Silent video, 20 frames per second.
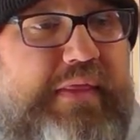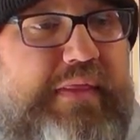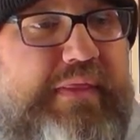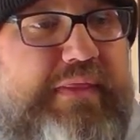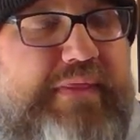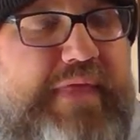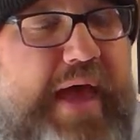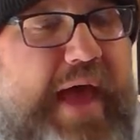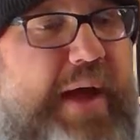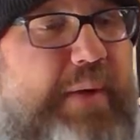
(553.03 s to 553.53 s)

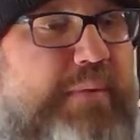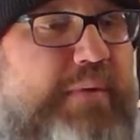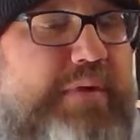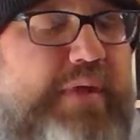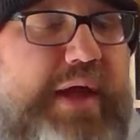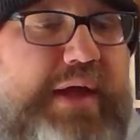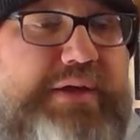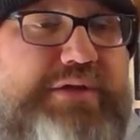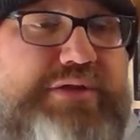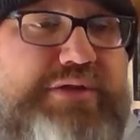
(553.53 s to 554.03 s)
that
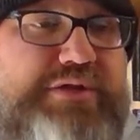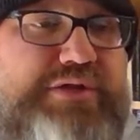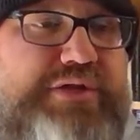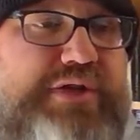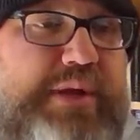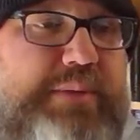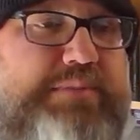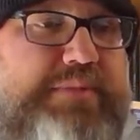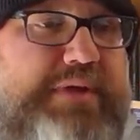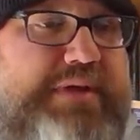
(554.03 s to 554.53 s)

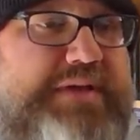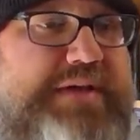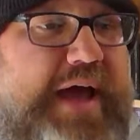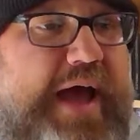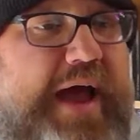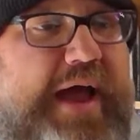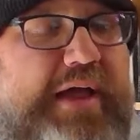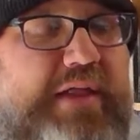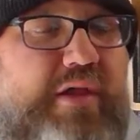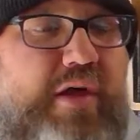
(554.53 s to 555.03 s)
relationship, the
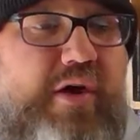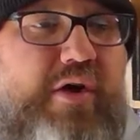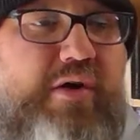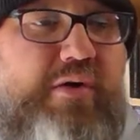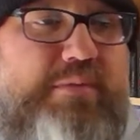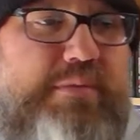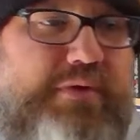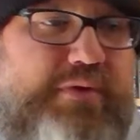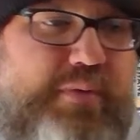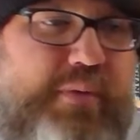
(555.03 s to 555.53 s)

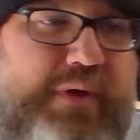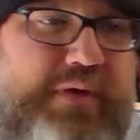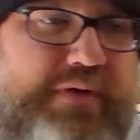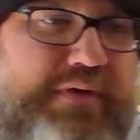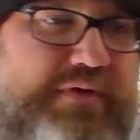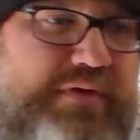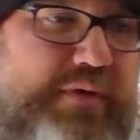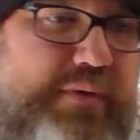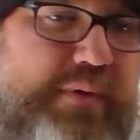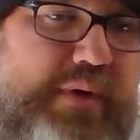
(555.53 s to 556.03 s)
dialogue between
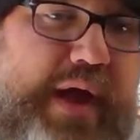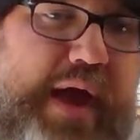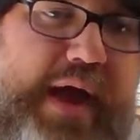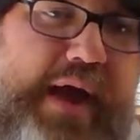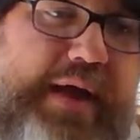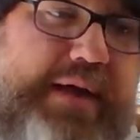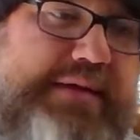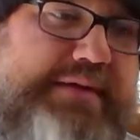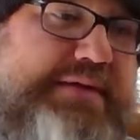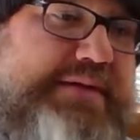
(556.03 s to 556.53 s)
the two
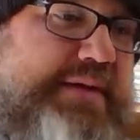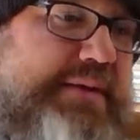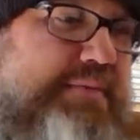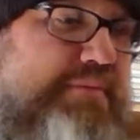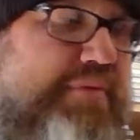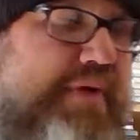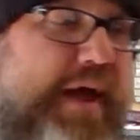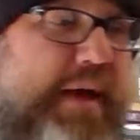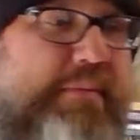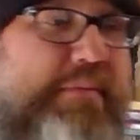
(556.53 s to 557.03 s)
guys
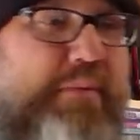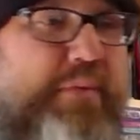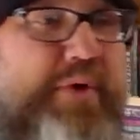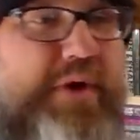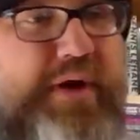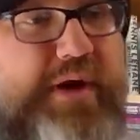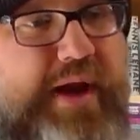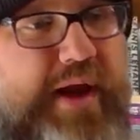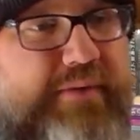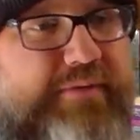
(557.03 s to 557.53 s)
that probably
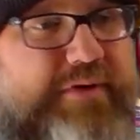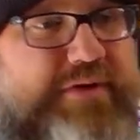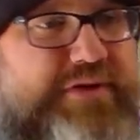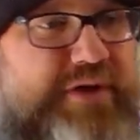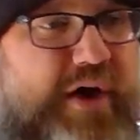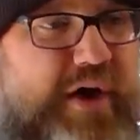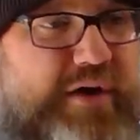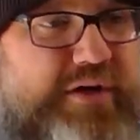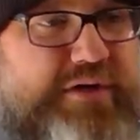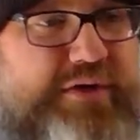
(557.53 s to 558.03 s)
would have never
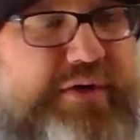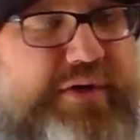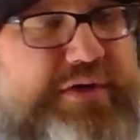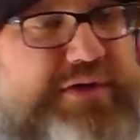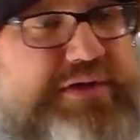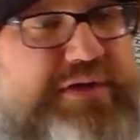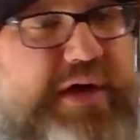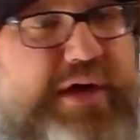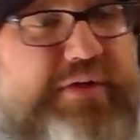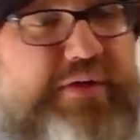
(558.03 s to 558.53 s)
talked to
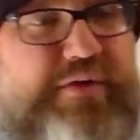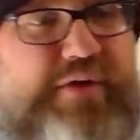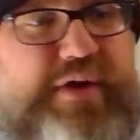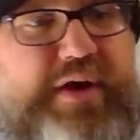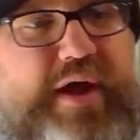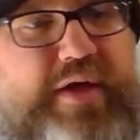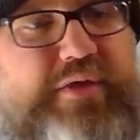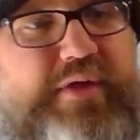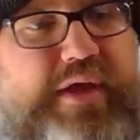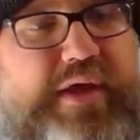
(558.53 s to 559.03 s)
each other
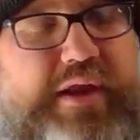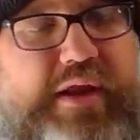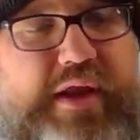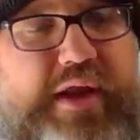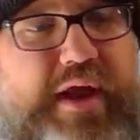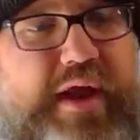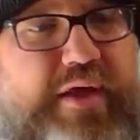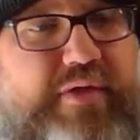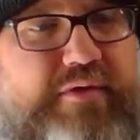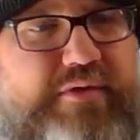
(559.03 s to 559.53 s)
in
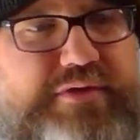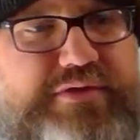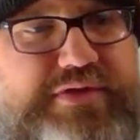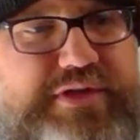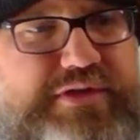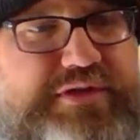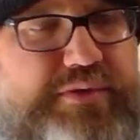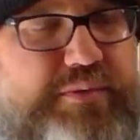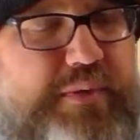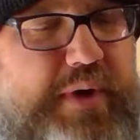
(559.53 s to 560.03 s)
any other
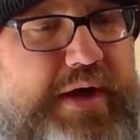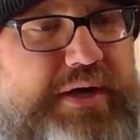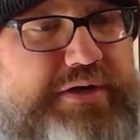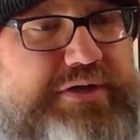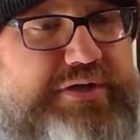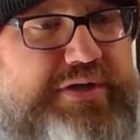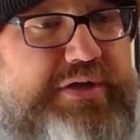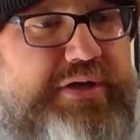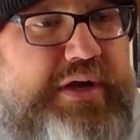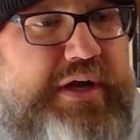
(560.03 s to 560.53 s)

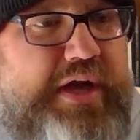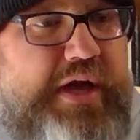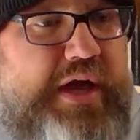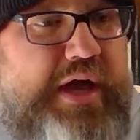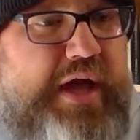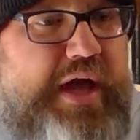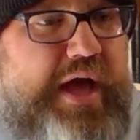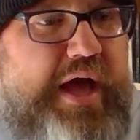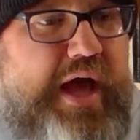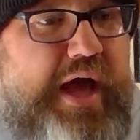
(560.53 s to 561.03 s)
situation.
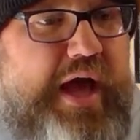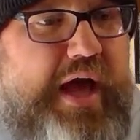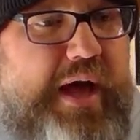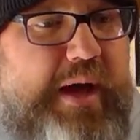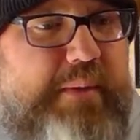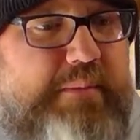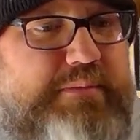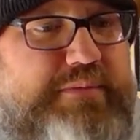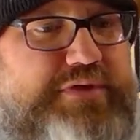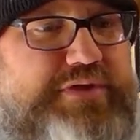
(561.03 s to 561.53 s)

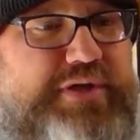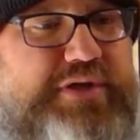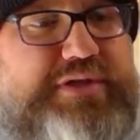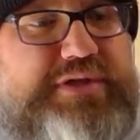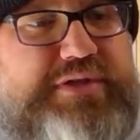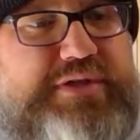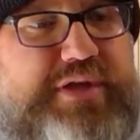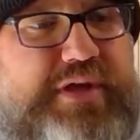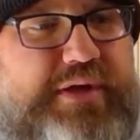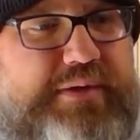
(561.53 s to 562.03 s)

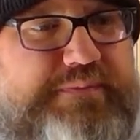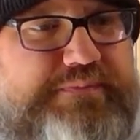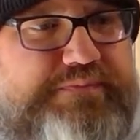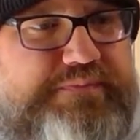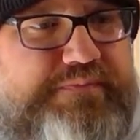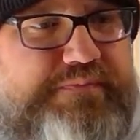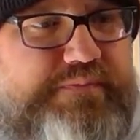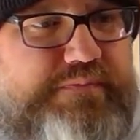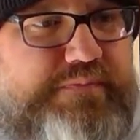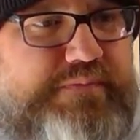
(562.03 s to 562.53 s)
Just
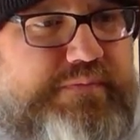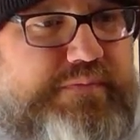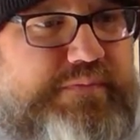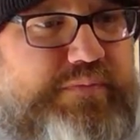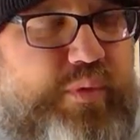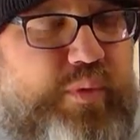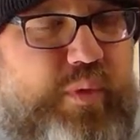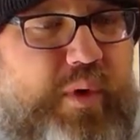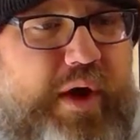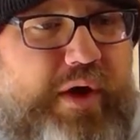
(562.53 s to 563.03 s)

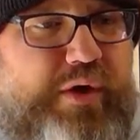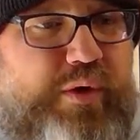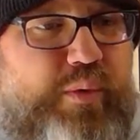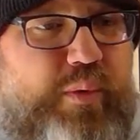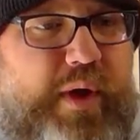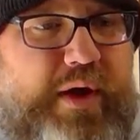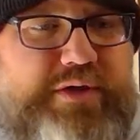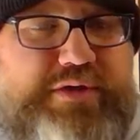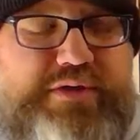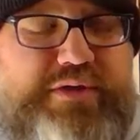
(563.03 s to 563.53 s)
what you
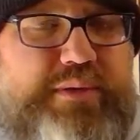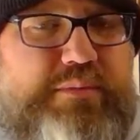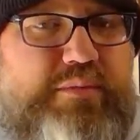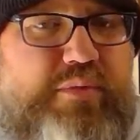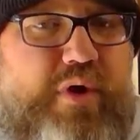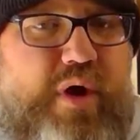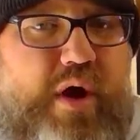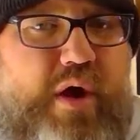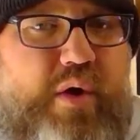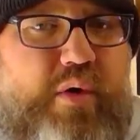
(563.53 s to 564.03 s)
watch them
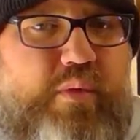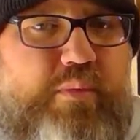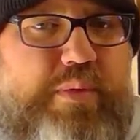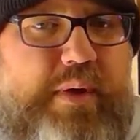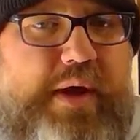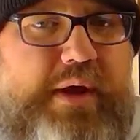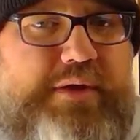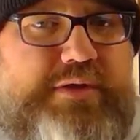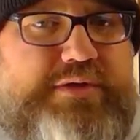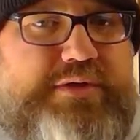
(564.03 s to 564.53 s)
grow
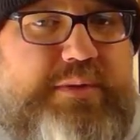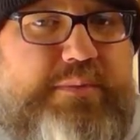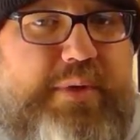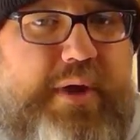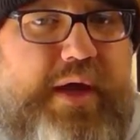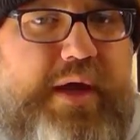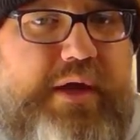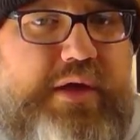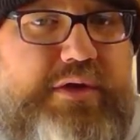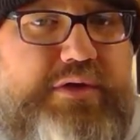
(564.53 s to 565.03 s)
page to
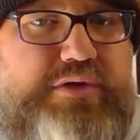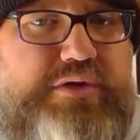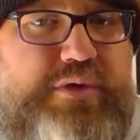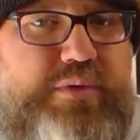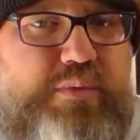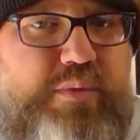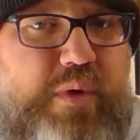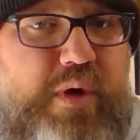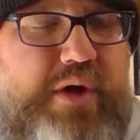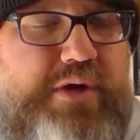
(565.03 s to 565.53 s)
page.
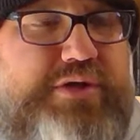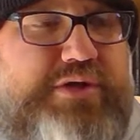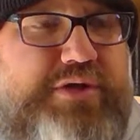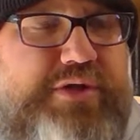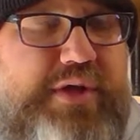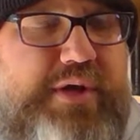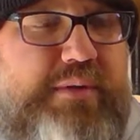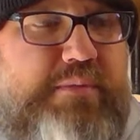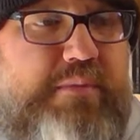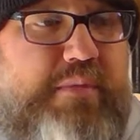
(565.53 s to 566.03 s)
You watch
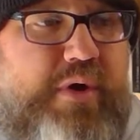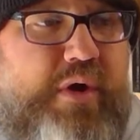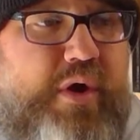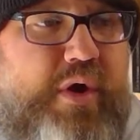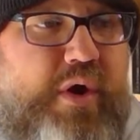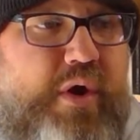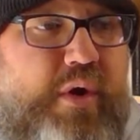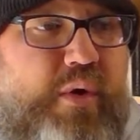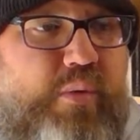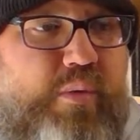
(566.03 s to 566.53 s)
them
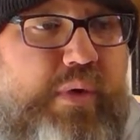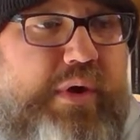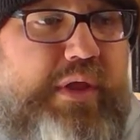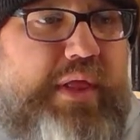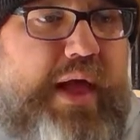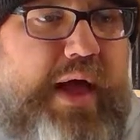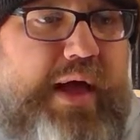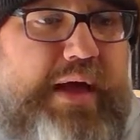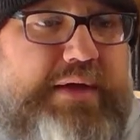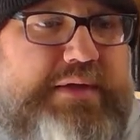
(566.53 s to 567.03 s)

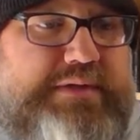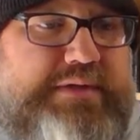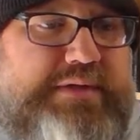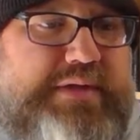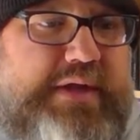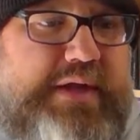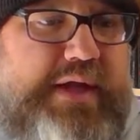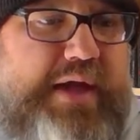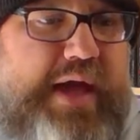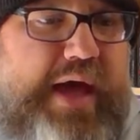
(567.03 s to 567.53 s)
realize
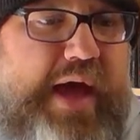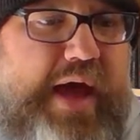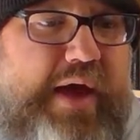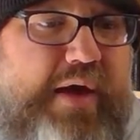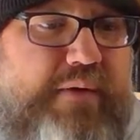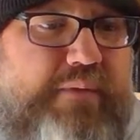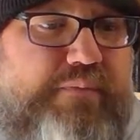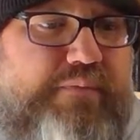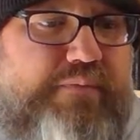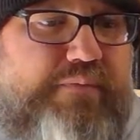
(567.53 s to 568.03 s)
that
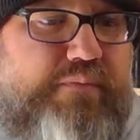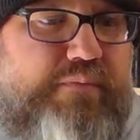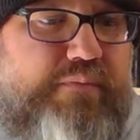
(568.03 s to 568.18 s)
how